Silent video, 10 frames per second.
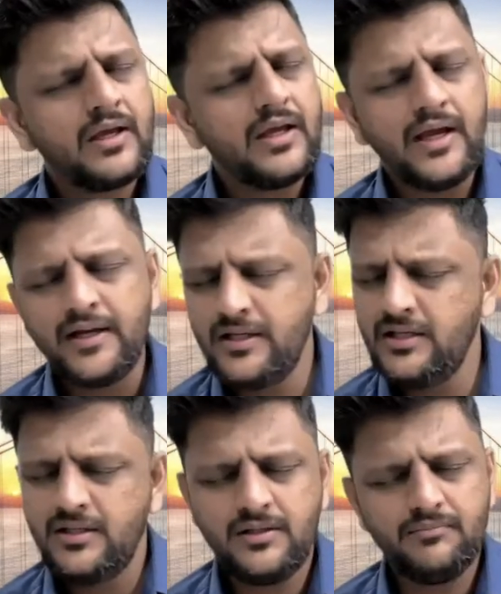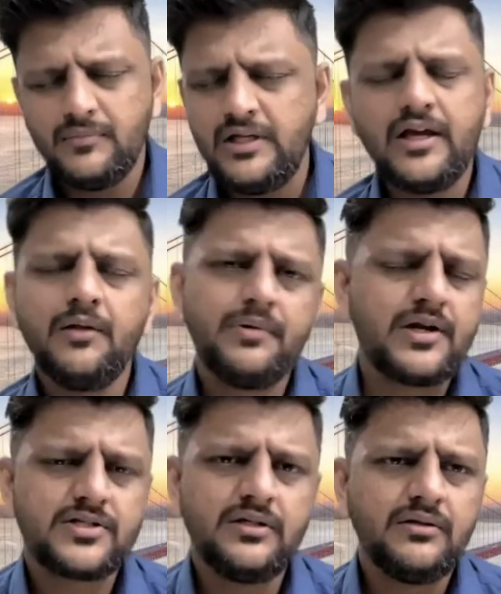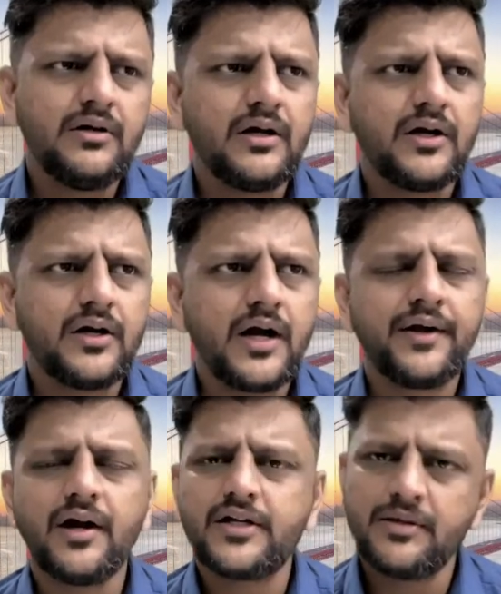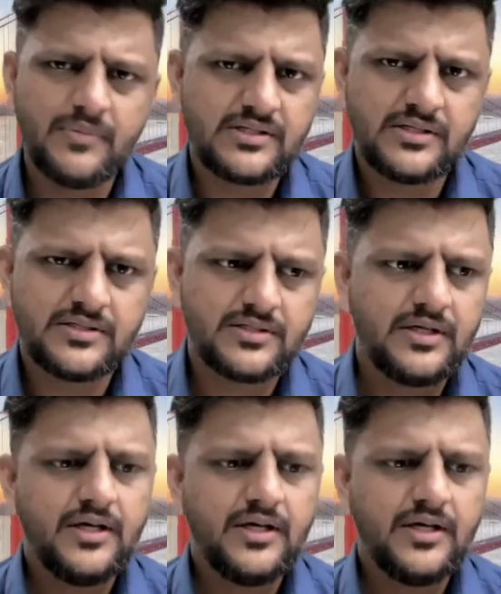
Any legal person conducting business.